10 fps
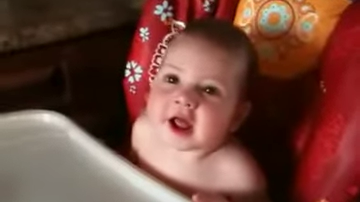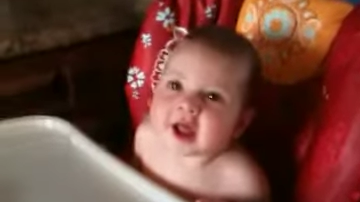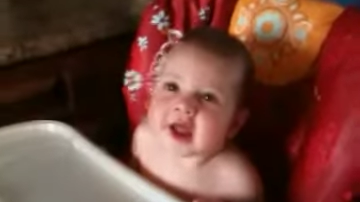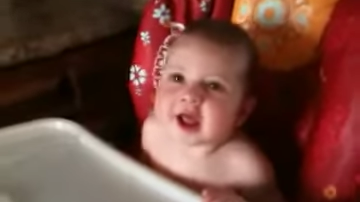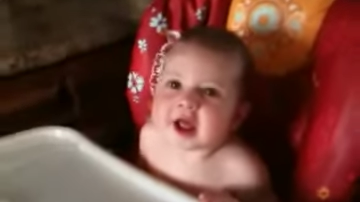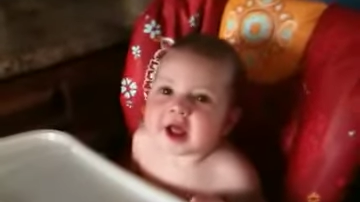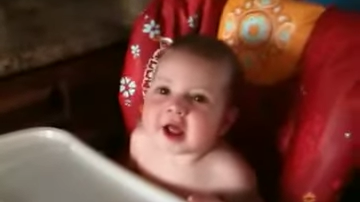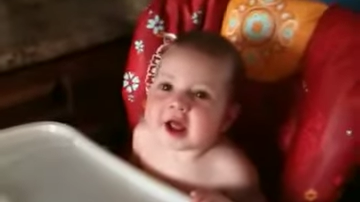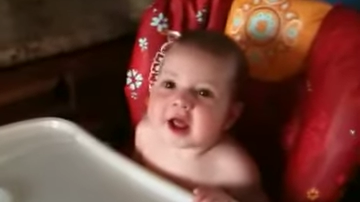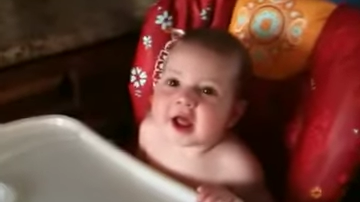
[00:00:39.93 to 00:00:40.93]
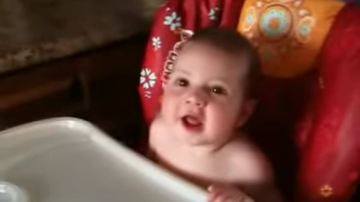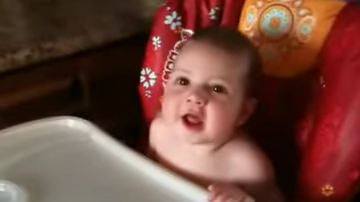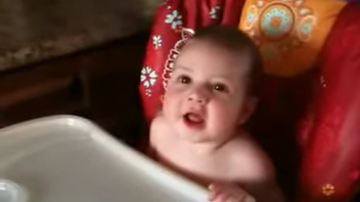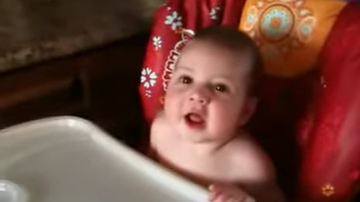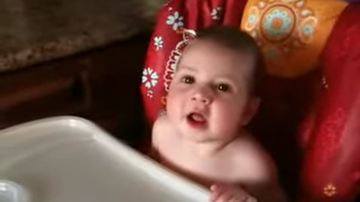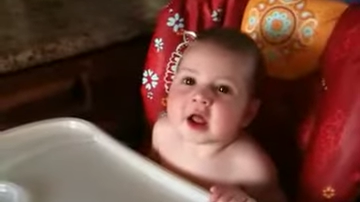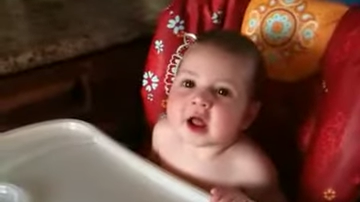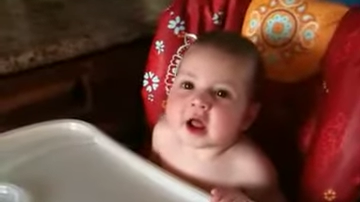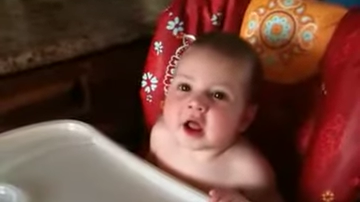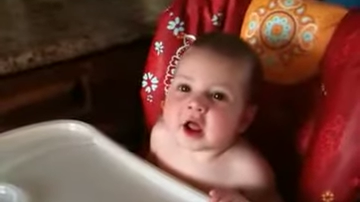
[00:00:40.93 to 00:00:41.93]
And on his farm he had
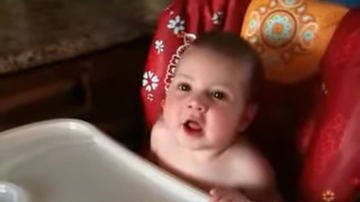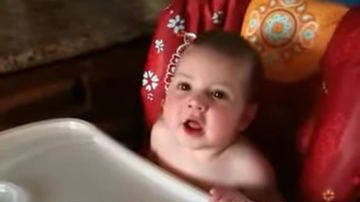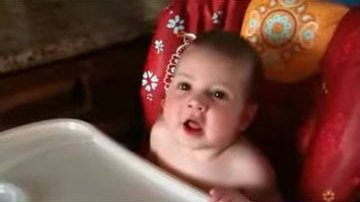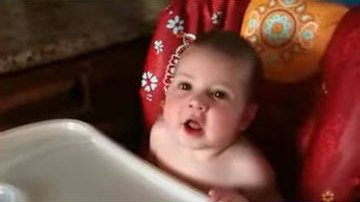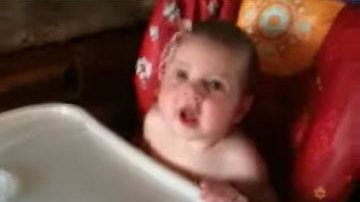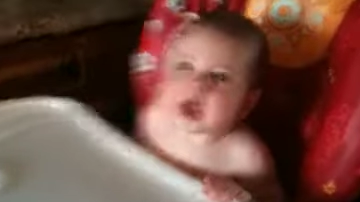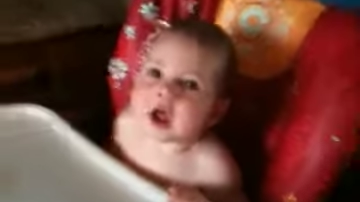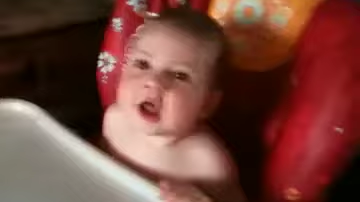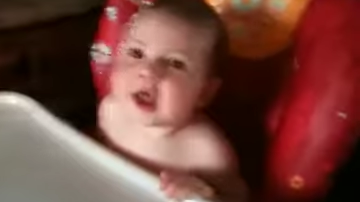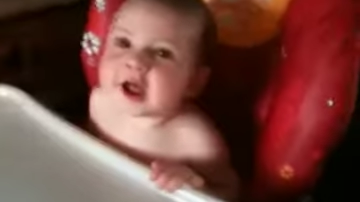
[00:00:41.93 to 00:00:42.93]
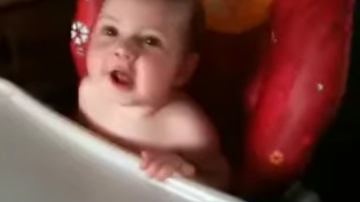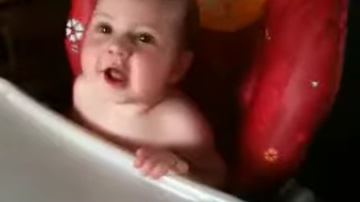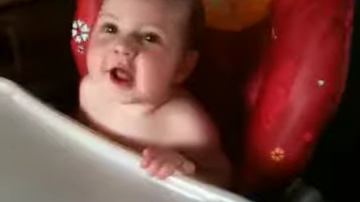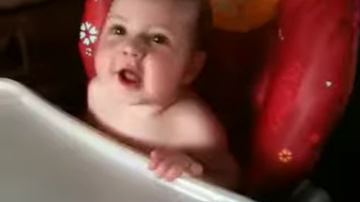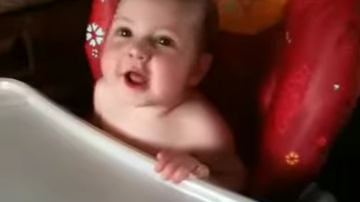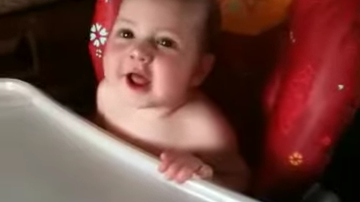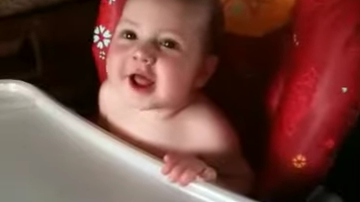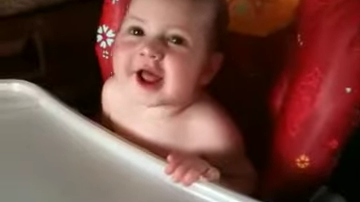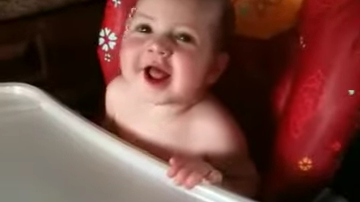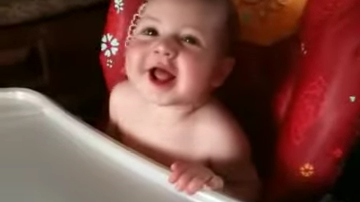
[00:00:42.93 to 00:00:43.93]
a turkey.
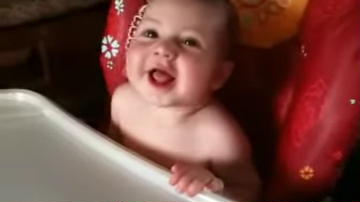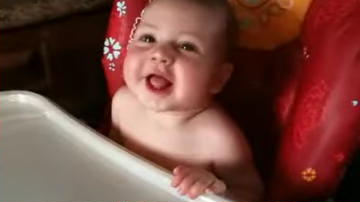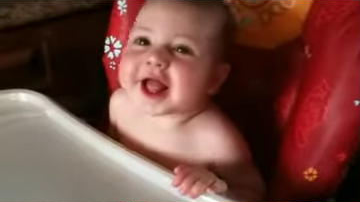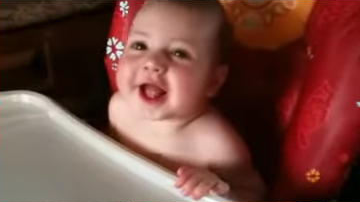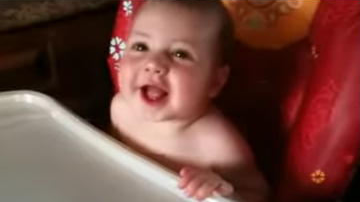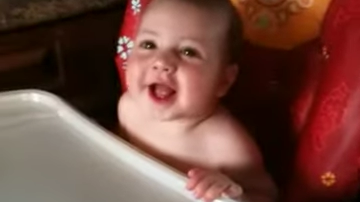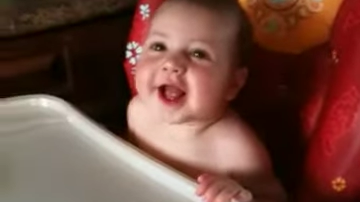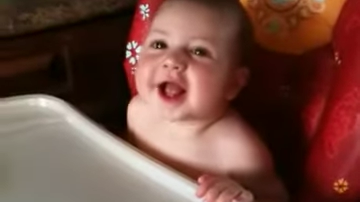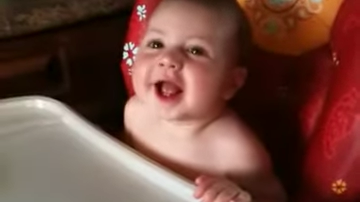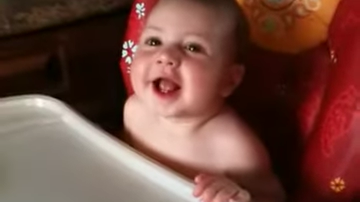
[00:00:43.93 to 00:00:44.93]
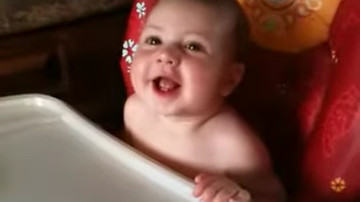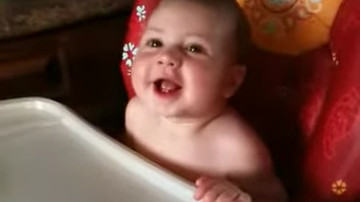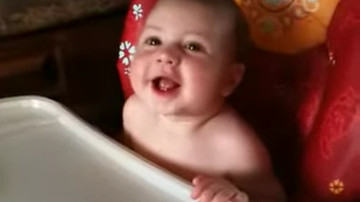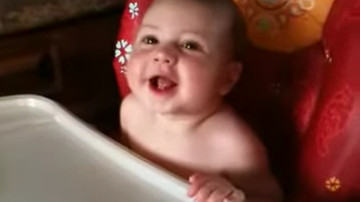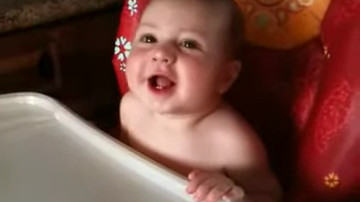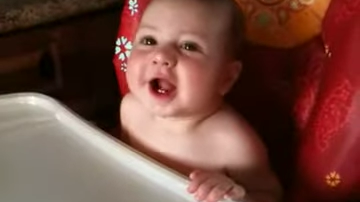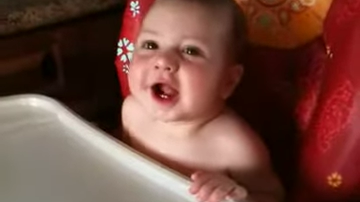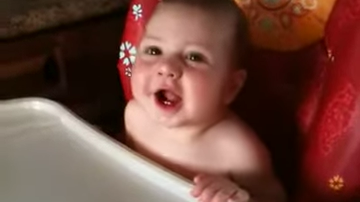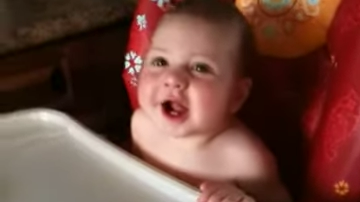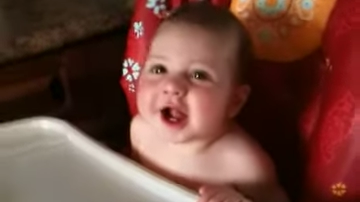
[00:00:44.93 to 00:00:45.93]
E-I-E-I-O. Eh.
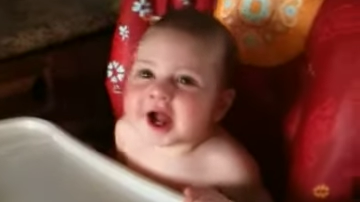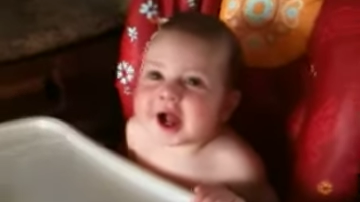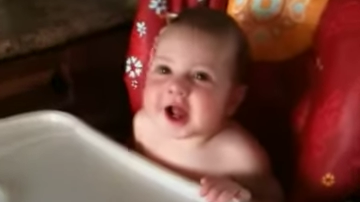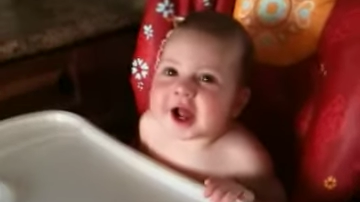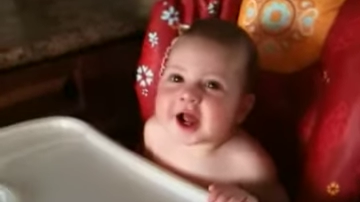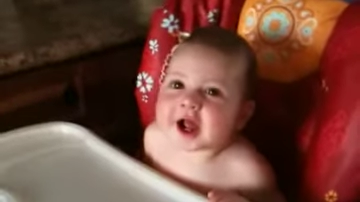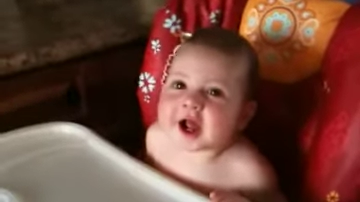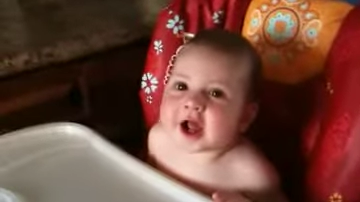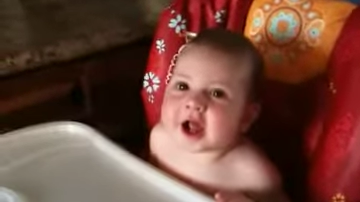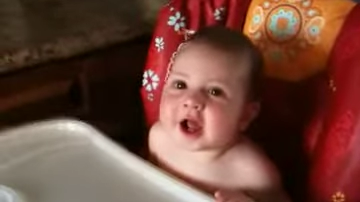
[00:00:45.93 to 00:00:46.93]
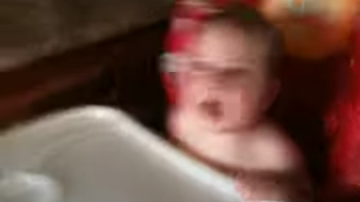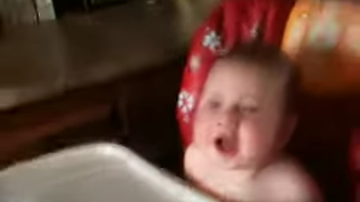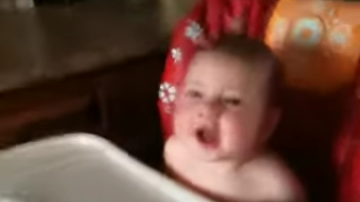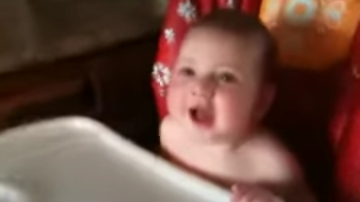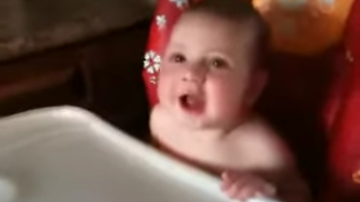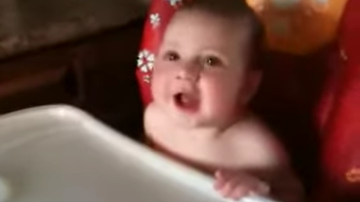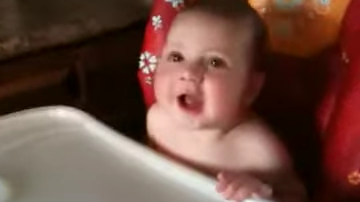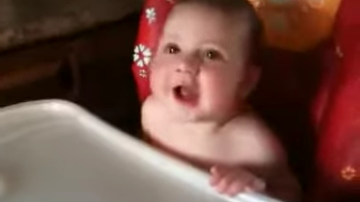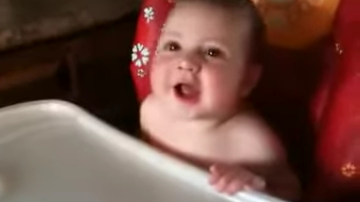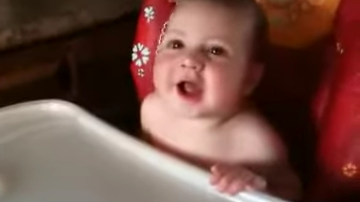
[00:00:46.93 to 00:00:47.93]
With a gobble gobble
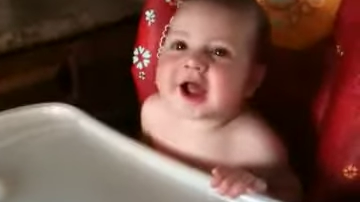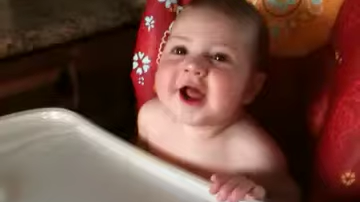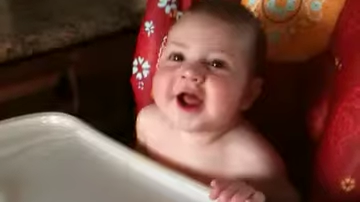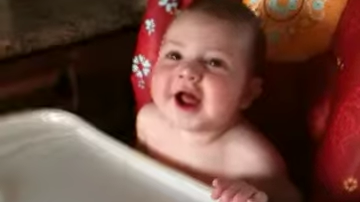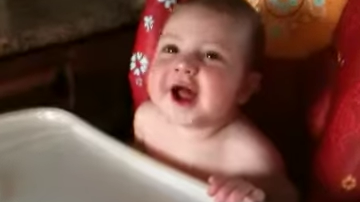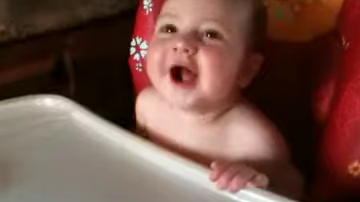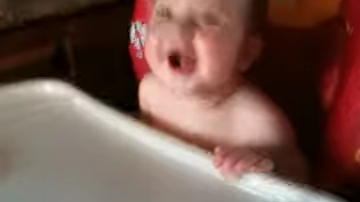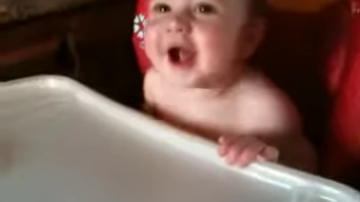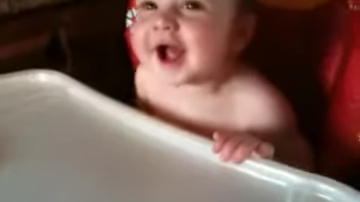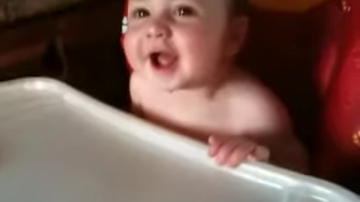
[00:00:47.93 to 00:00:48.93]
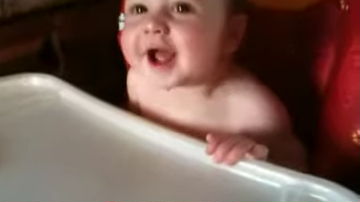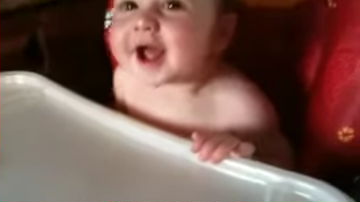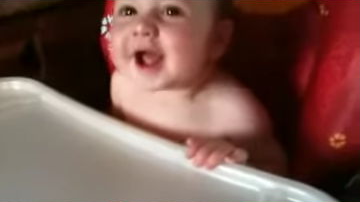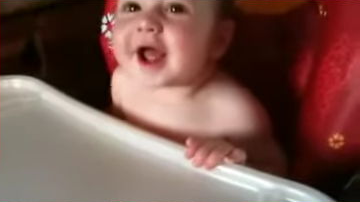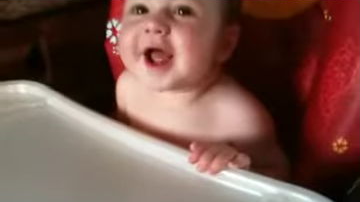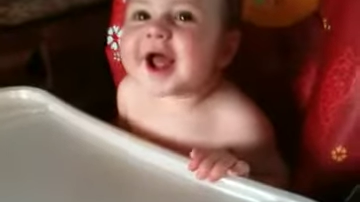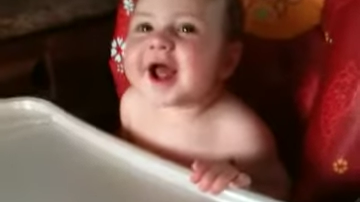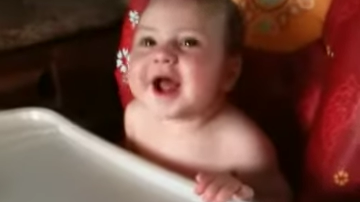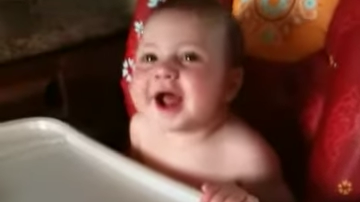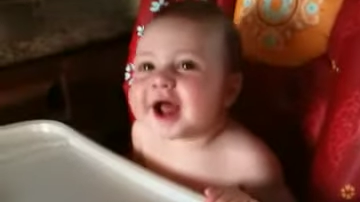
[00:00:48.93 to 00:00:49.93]
here and a gobble gobble there.
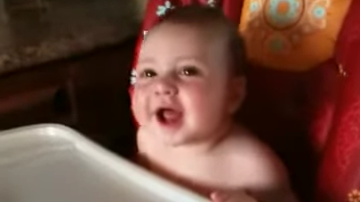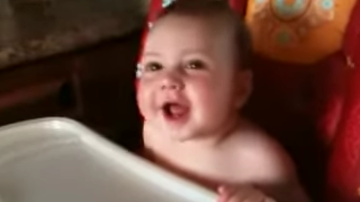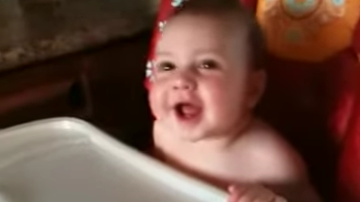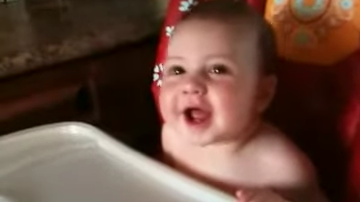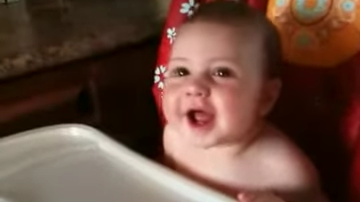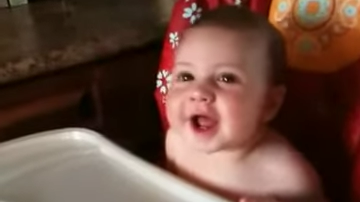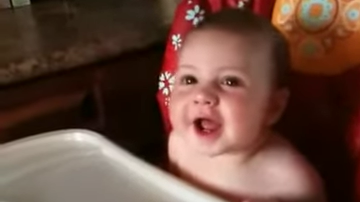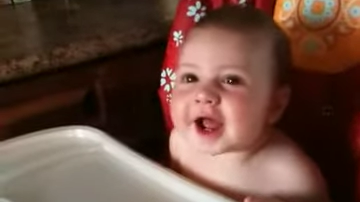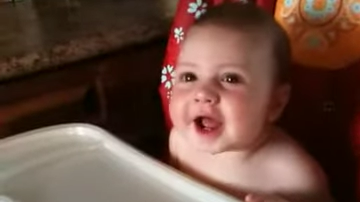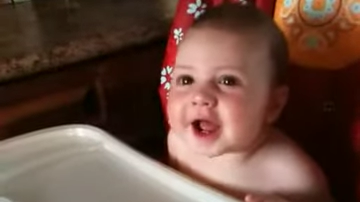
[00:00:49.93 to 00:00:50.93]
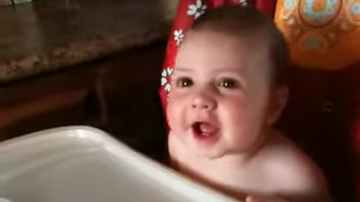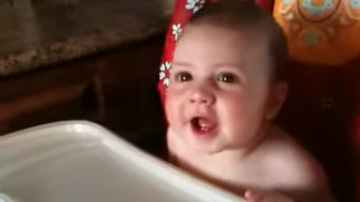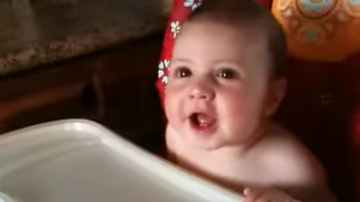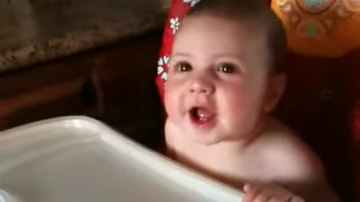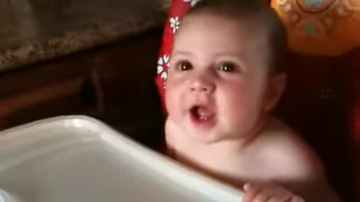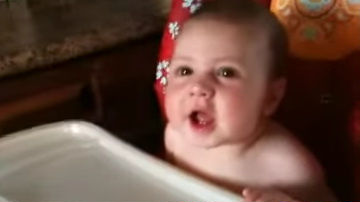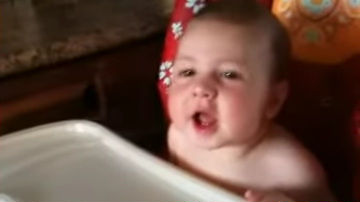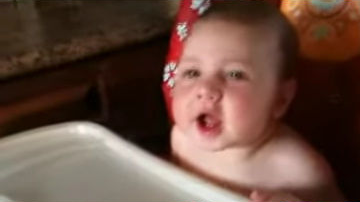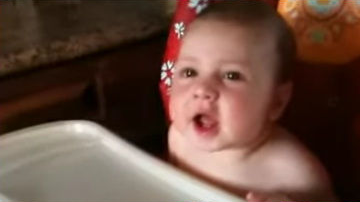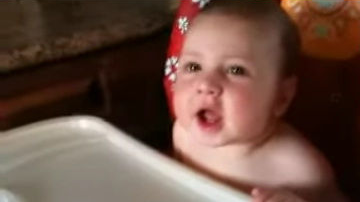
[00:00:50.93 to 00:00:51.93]
Here a gobble, there a gobble, everywhere a
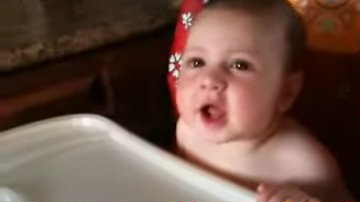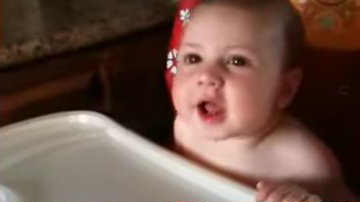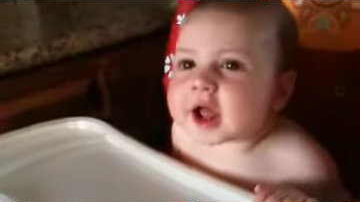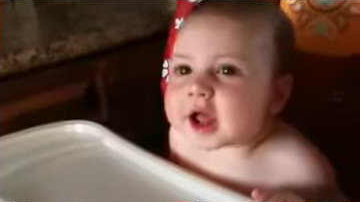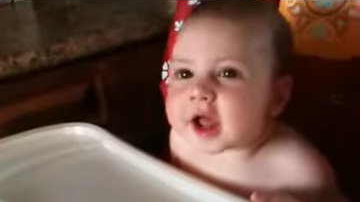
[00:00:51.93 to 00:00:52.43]
gobble gobble.